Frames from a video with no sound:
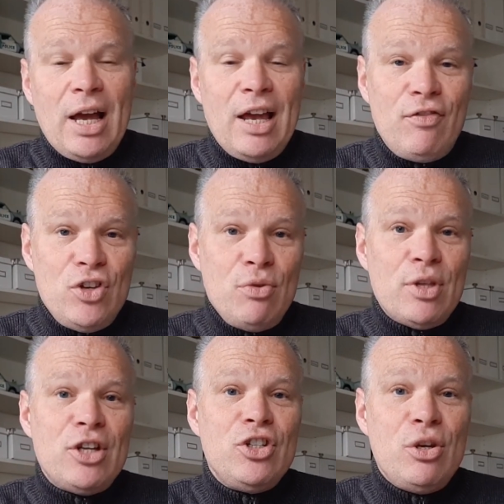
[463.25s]
if you
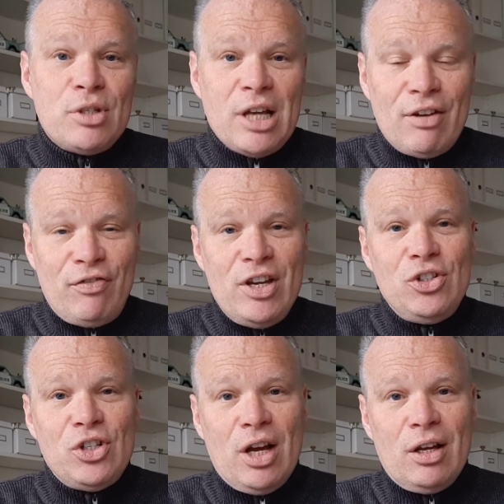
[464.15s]
then use that
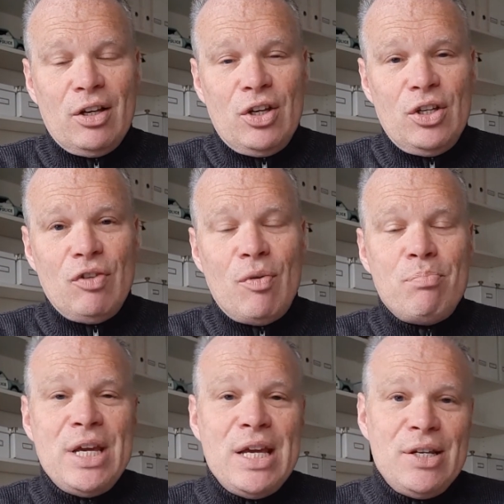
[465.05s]
feature, you've
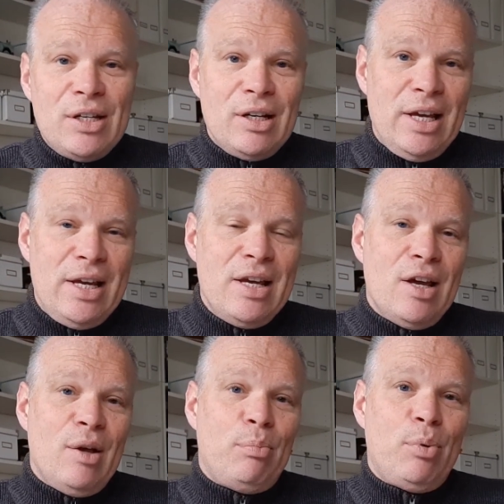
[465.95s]
immediately
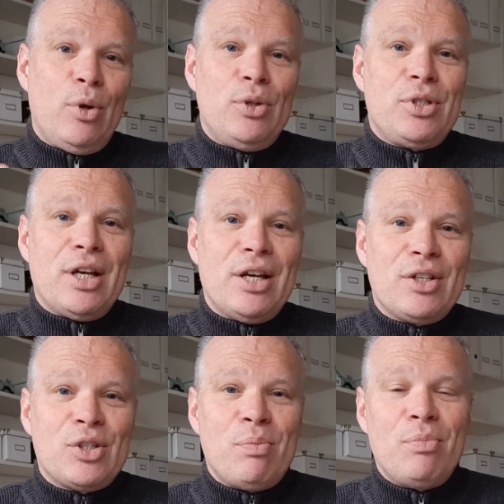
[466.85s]
put
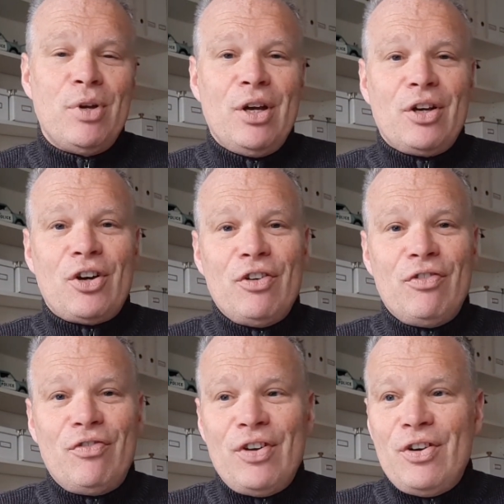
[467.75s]
some kind
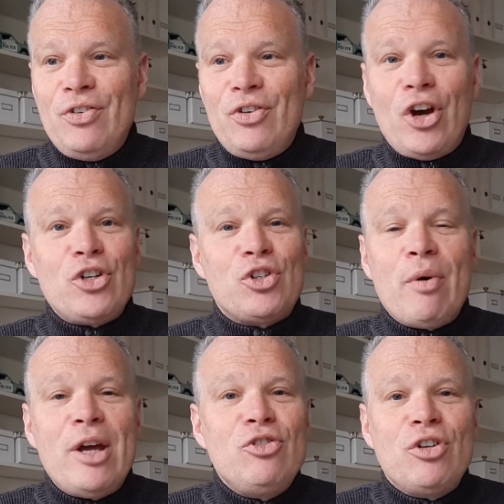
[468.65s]
of
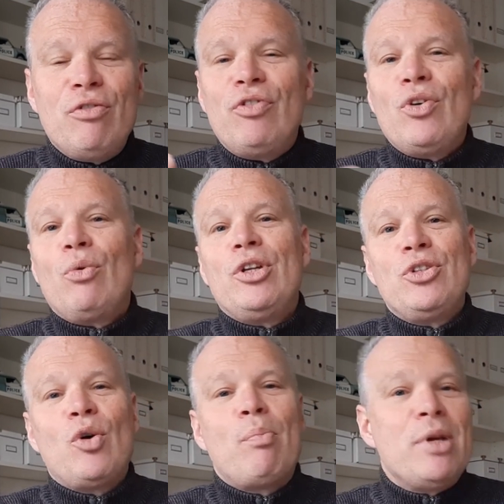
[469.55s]
nitro engine fuel
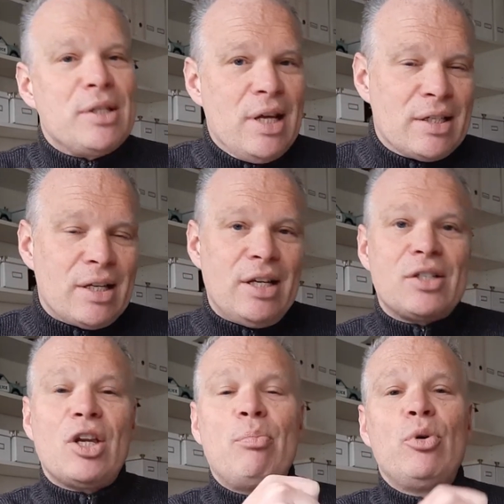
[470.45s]
into your business, and it's
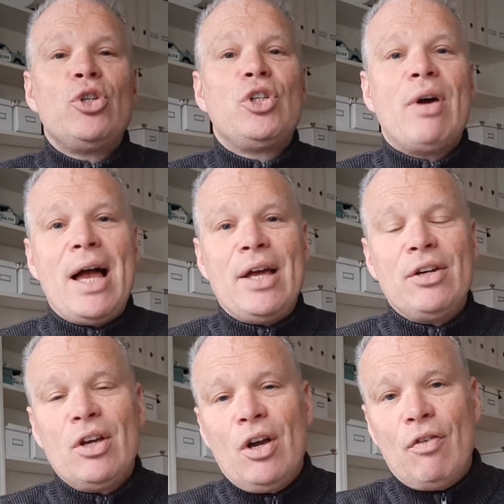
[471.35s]
going to push you
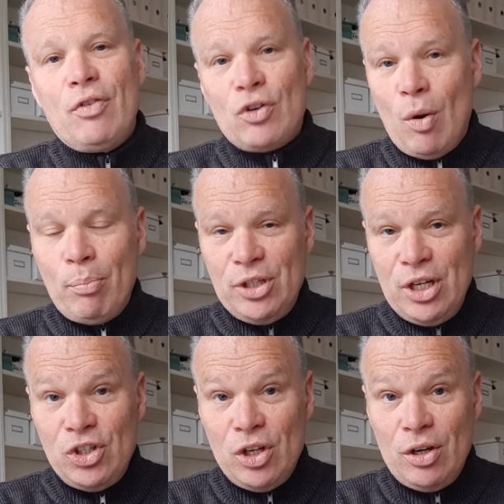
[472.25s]
ahead of the
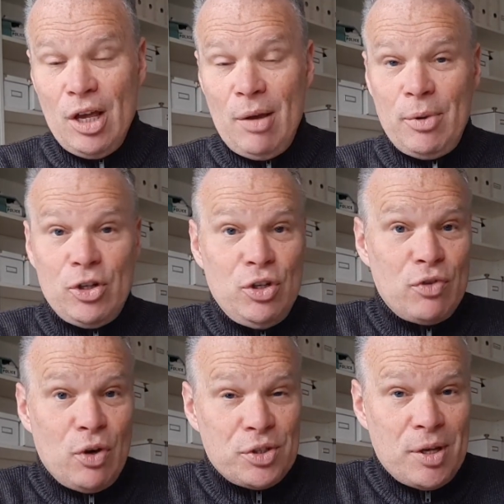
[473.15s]
competition because
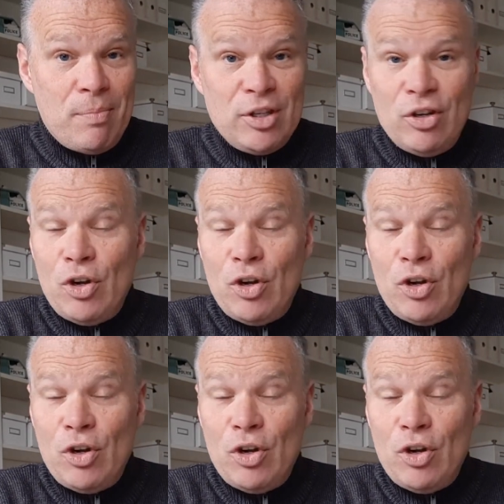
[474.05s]
you've got something that